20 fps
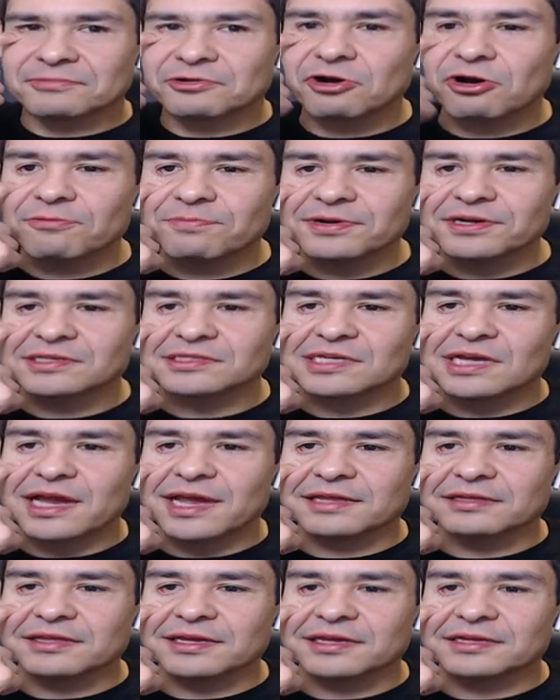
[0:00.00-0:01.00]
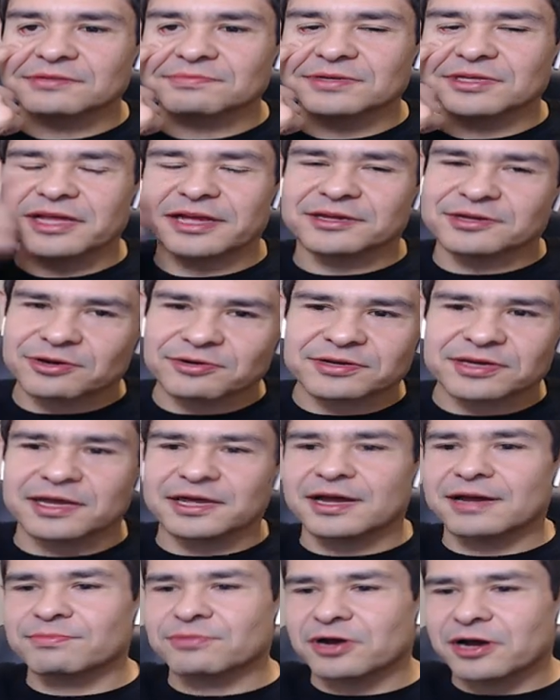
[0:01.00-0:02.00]
open his eyelid and be like,
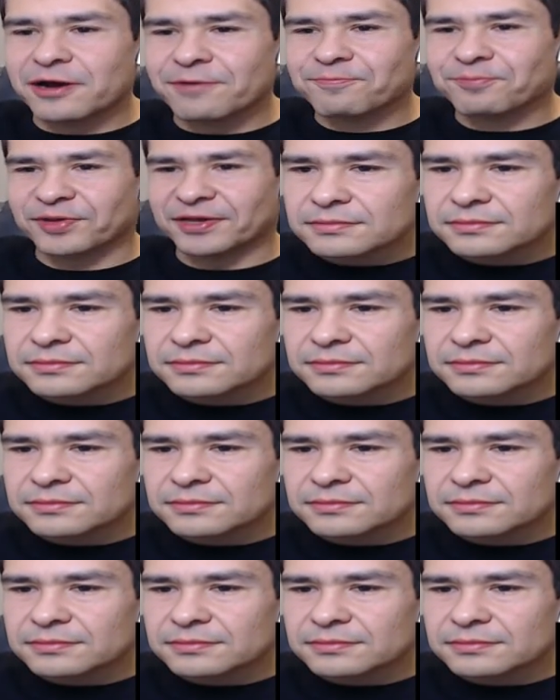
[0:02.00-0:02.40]
okay, I'm up.